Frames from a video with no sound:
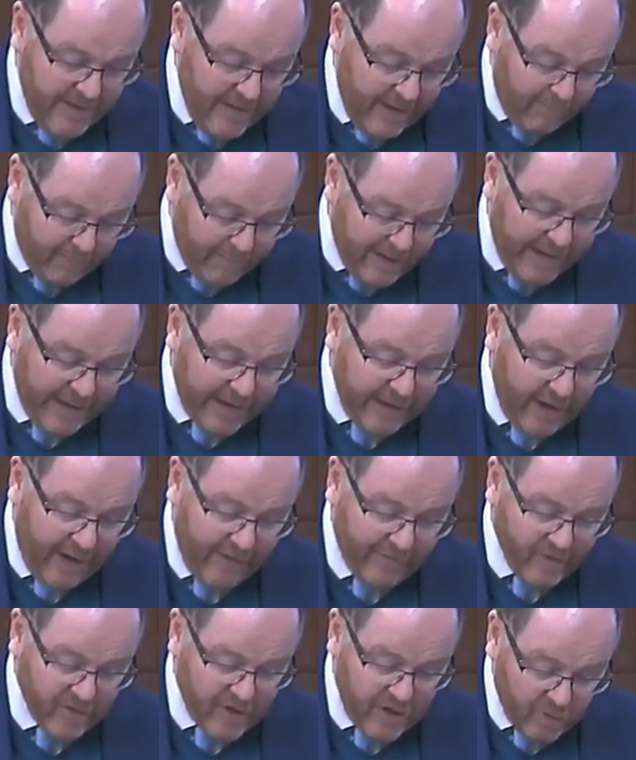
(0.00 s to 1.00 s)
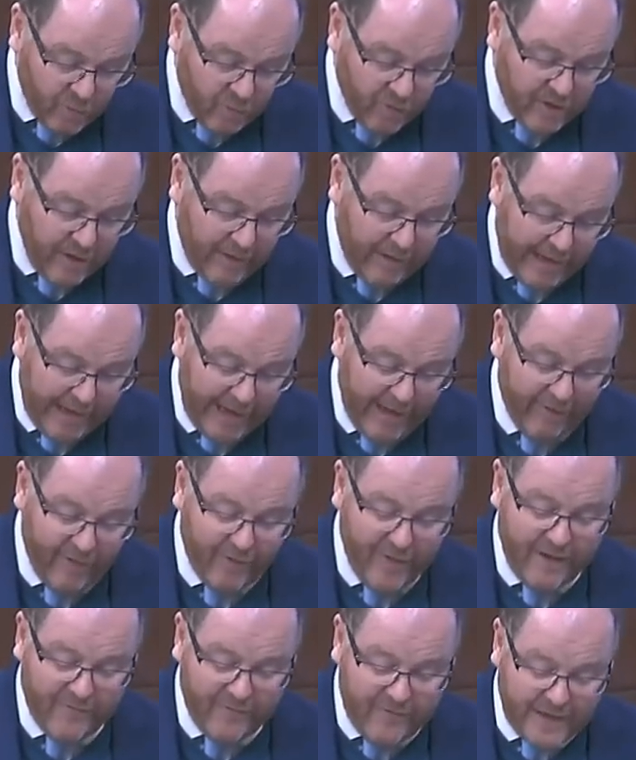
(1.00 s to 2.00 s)
And planning guidance is also clear that
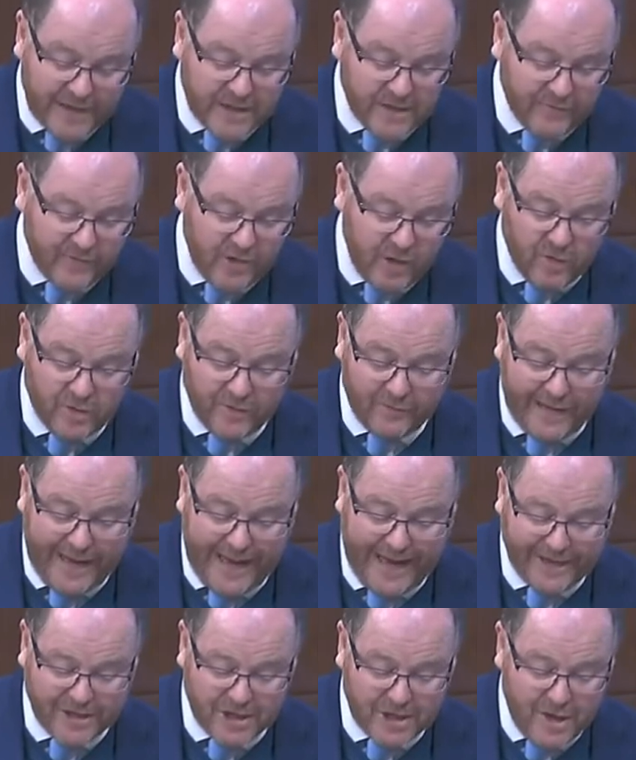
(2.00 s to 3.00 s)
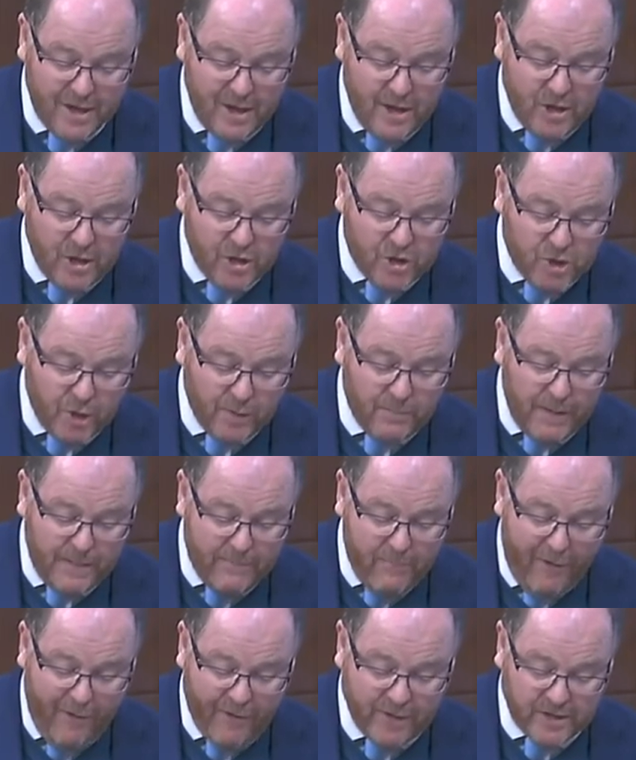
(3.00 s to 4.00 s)
the effective use of land should be
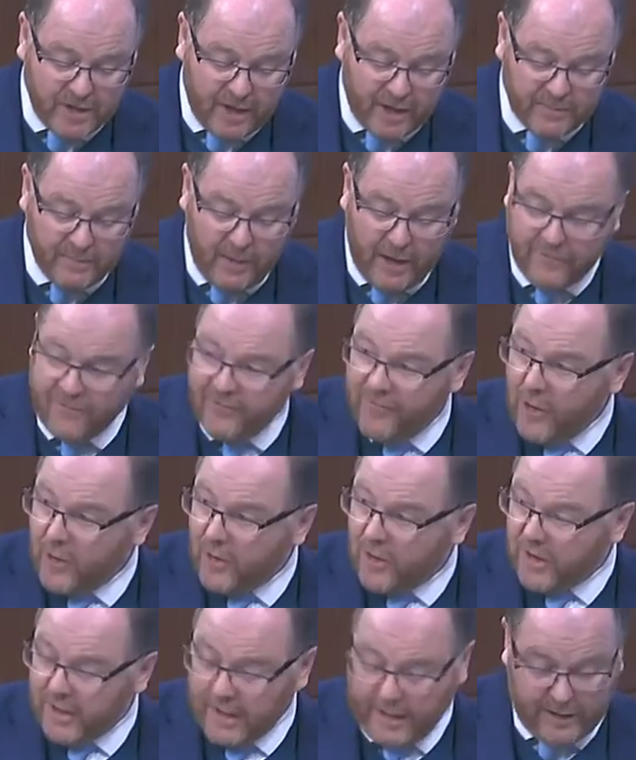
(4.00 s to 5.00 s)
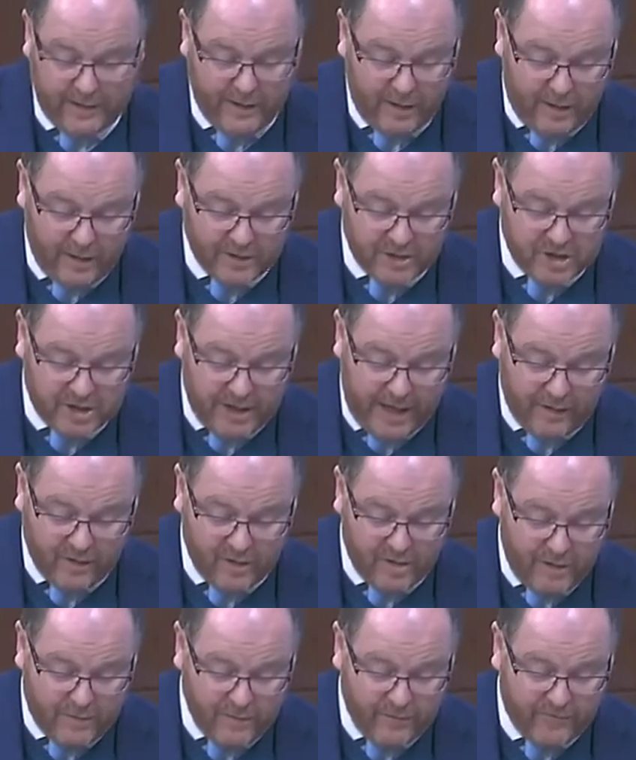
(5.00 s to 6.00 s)
prioritised by focusing large-scale
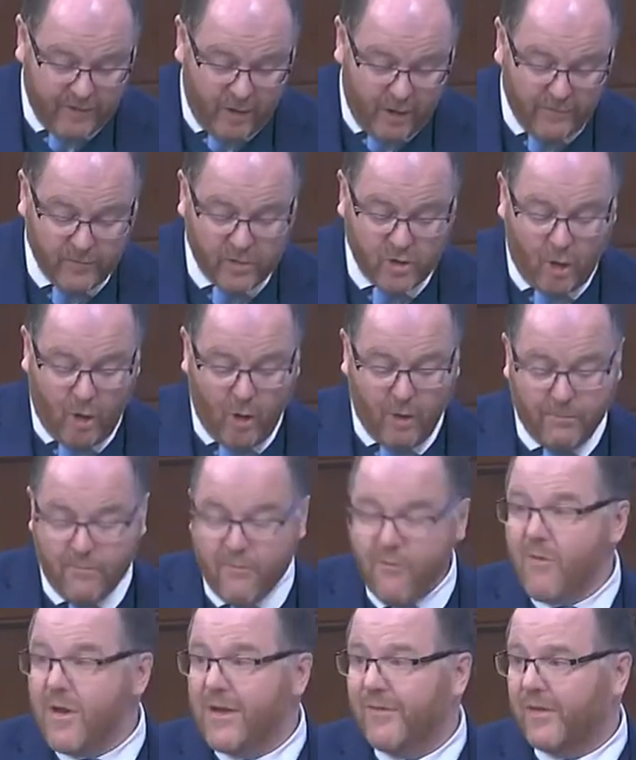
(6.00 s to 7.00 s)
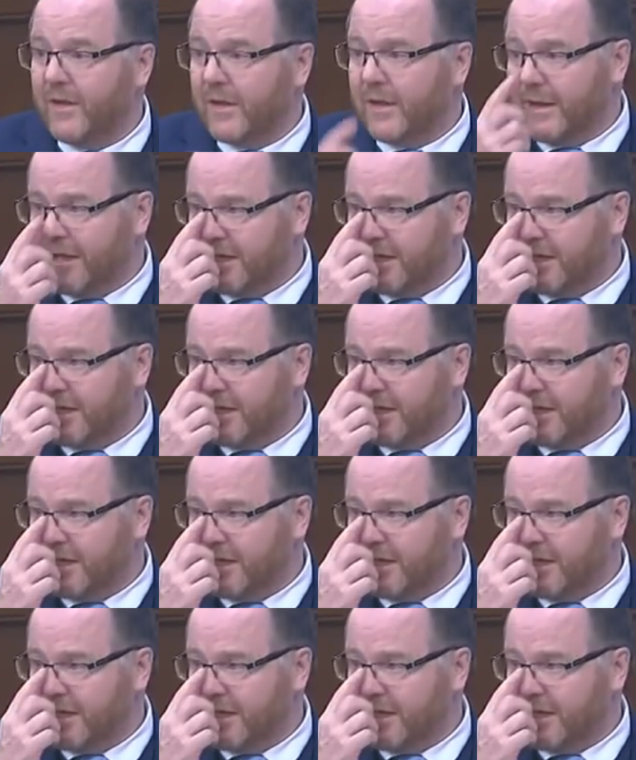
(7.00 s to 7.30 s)
solar farms on previously